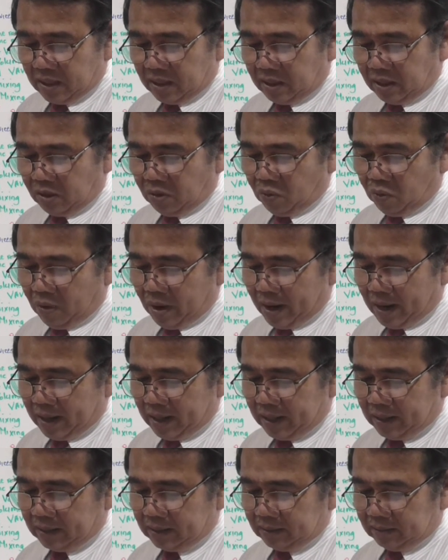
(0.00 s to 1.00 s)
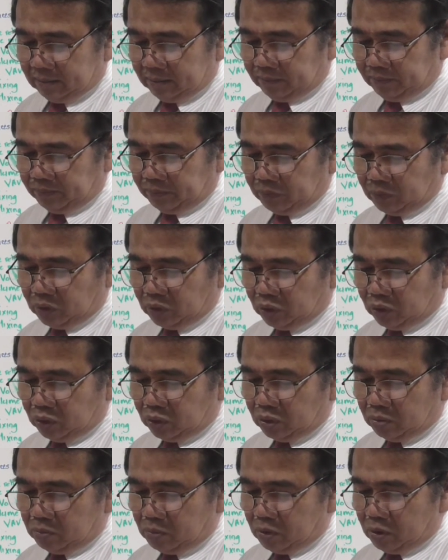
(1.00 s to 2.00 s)
required
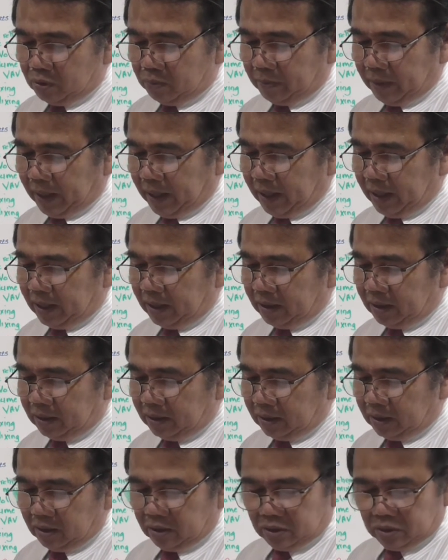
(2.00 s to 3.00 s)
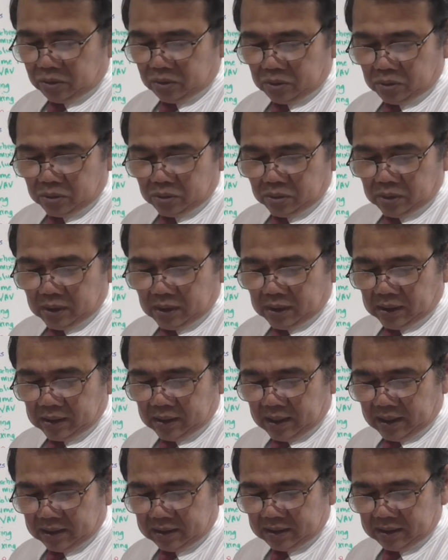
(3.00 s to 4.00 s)
to move air through the
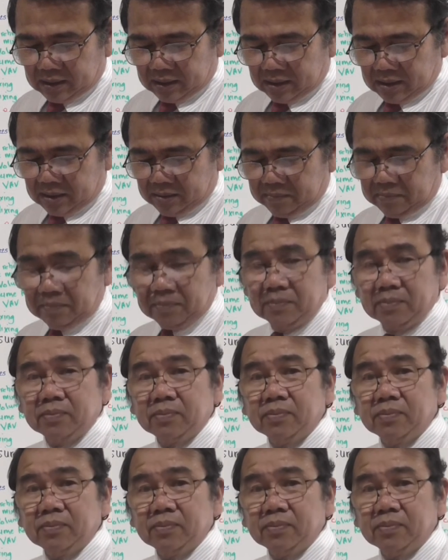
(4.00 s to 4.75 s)
duct system.